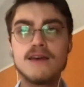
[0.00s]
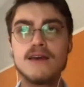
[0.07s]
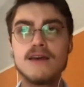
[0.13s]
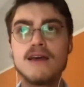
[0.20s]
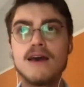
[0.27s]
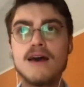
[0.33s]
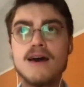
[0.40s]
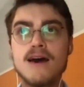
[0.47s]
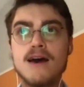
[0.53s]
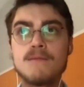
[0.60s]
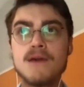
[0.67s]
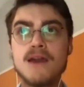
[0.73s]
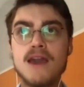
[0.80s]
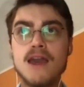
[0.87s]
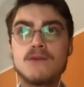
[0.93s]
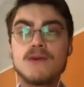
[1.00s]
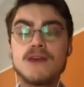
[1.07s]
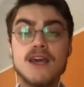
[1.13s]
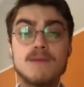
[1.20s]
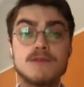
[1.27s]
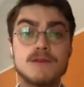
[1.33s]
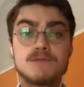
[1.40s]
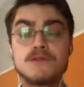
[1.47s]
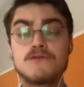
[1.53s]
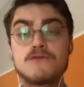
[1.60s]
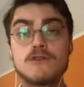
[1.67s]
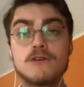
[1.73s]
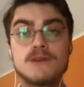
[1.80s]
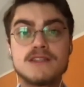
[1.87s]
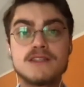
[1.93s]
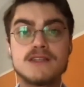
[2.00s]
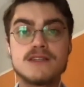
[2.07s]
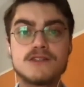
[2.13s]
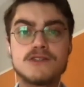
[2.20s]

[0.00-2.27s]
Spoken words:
and we kept the performances